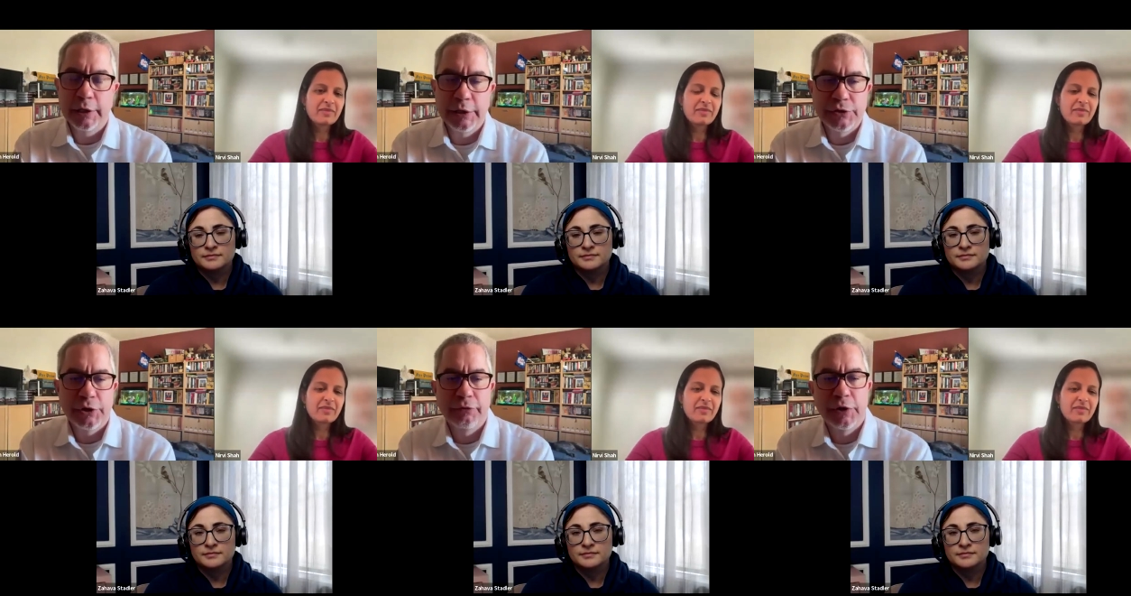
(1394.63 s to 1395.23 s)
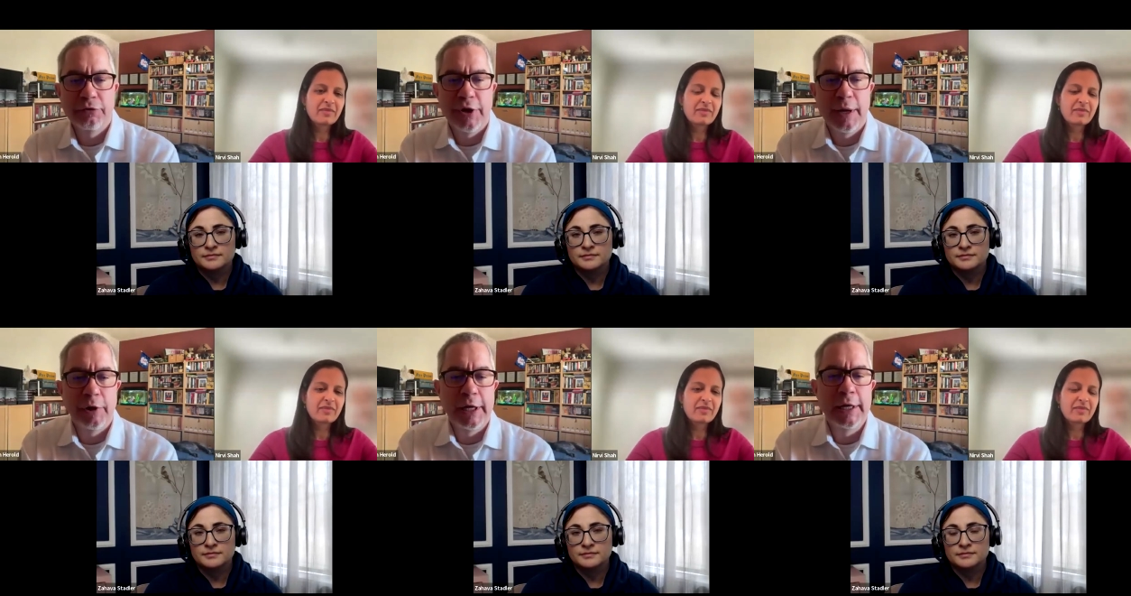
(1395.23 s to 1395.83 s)
Speaker 1: conservative
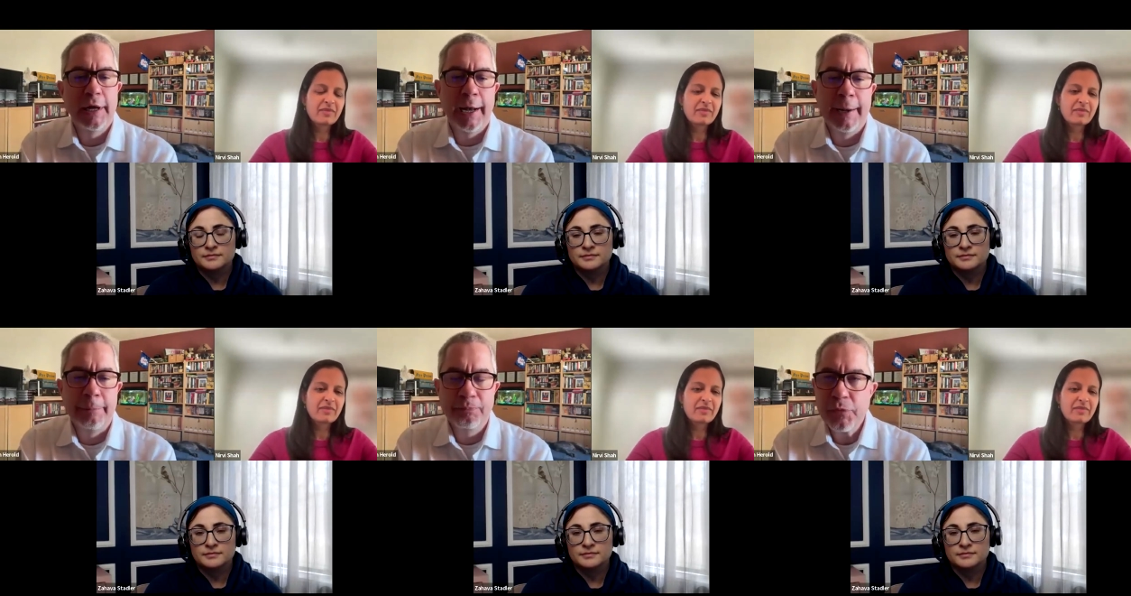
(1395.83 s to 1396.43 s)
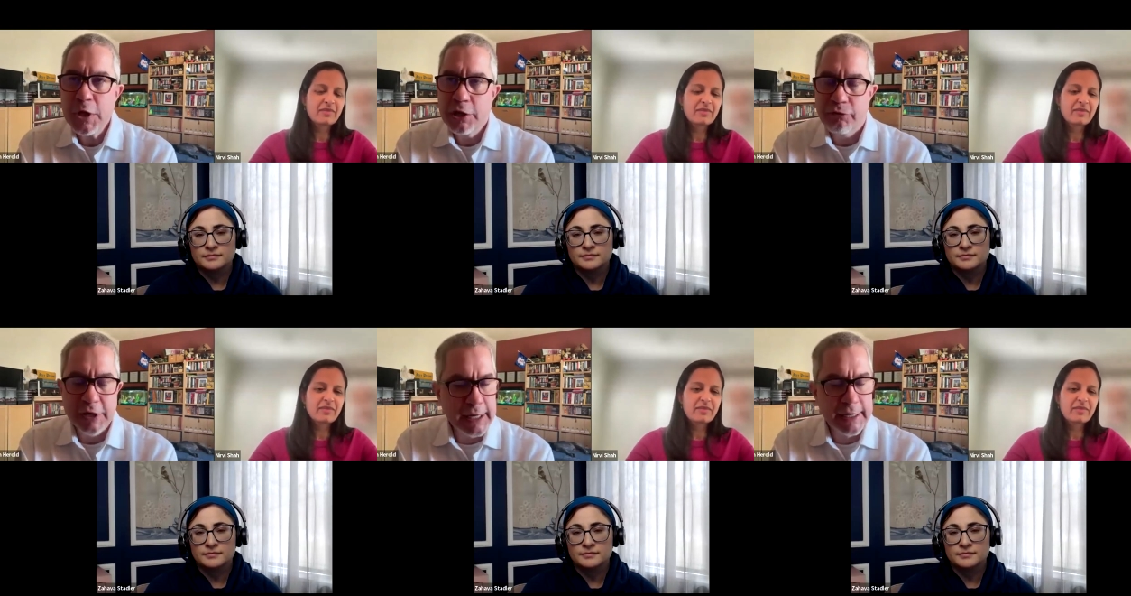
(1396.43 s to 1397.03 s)
family, um,
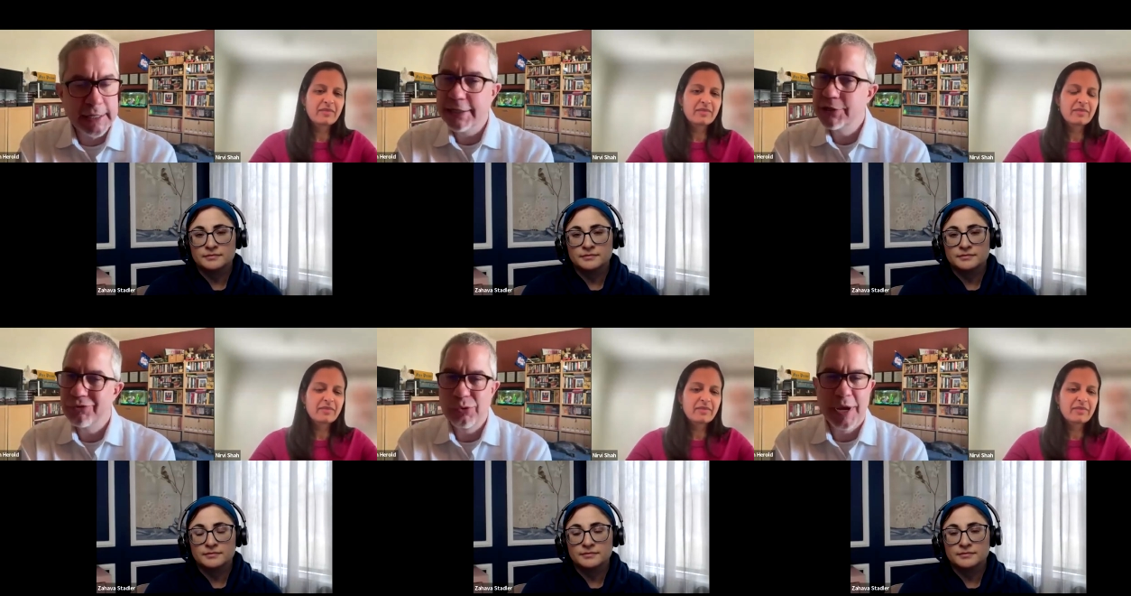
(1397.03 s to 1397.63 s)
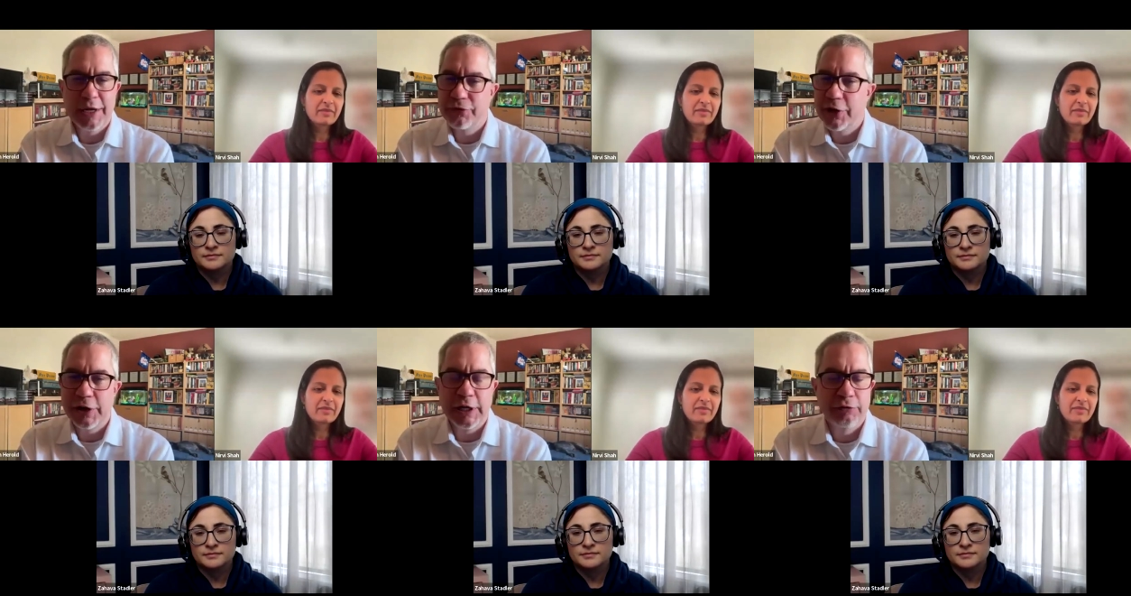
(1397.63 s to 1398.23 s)
three kids, each of whom has
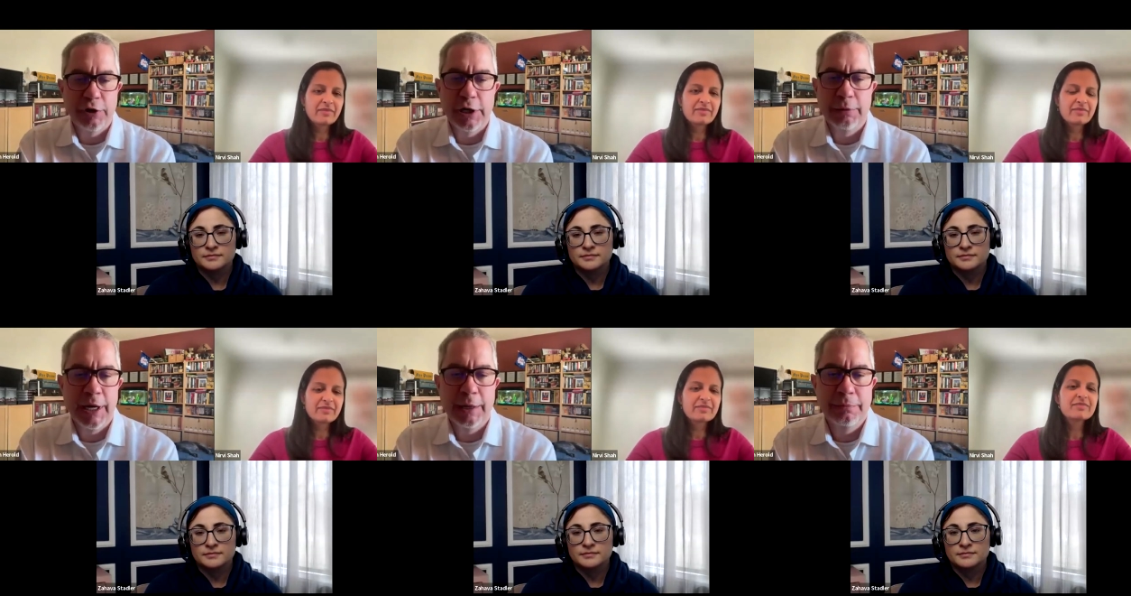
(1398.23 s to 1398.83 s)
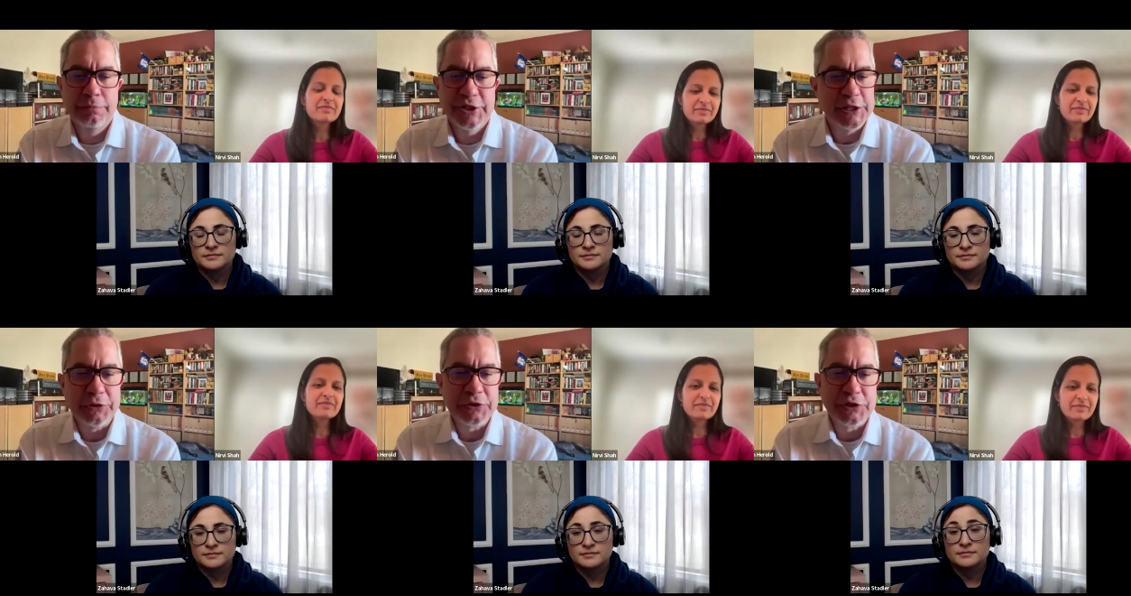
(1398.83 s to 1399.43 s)
very different um,
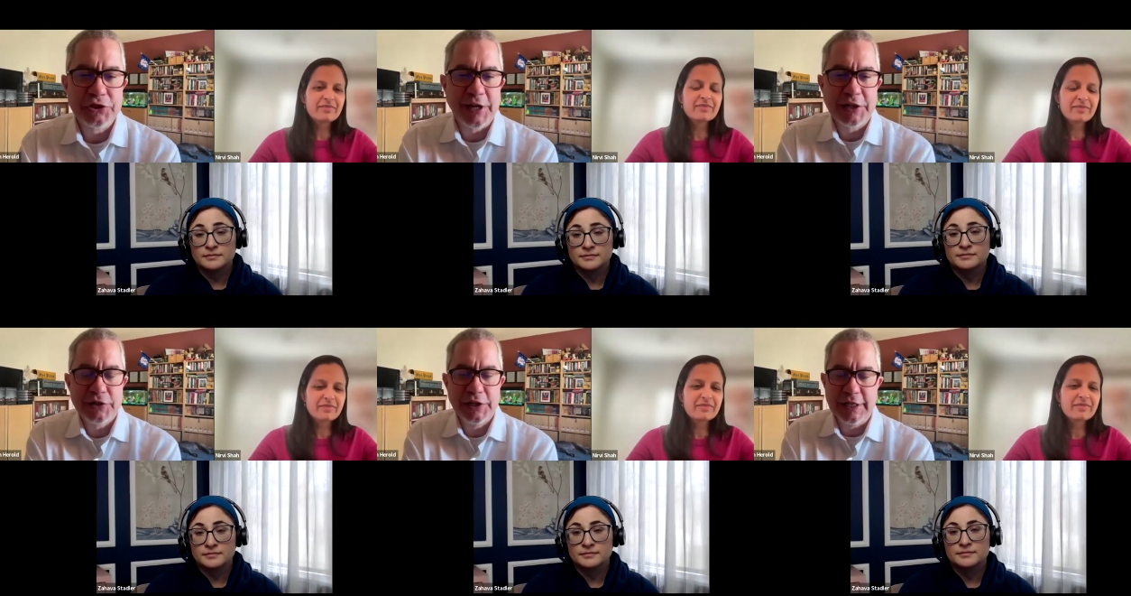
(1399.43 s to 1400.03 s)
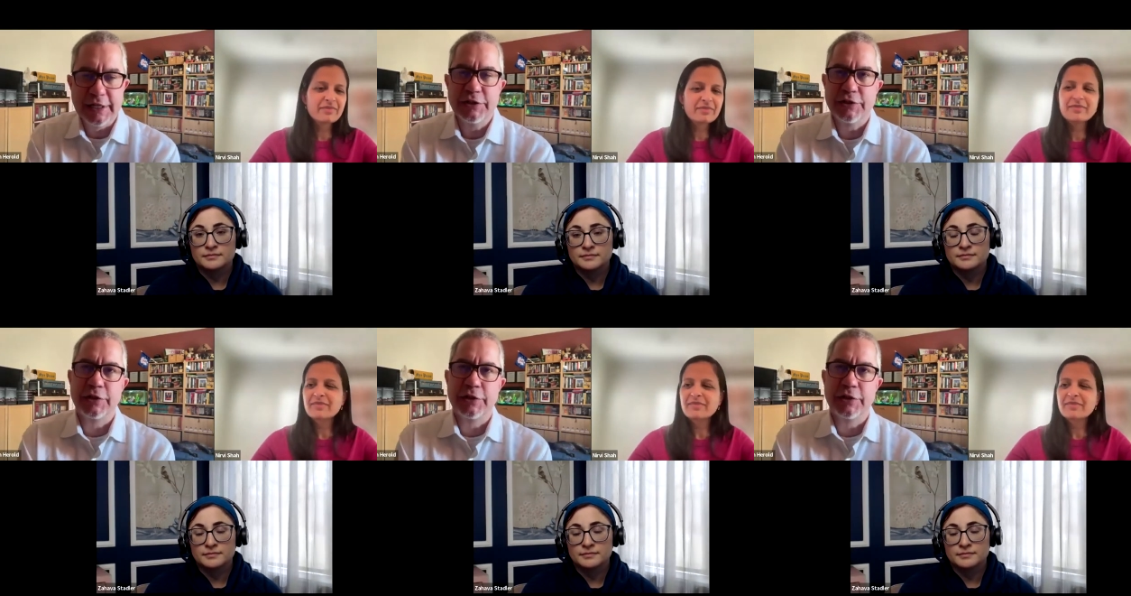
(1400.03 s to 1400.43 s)
skills and strengths and needs.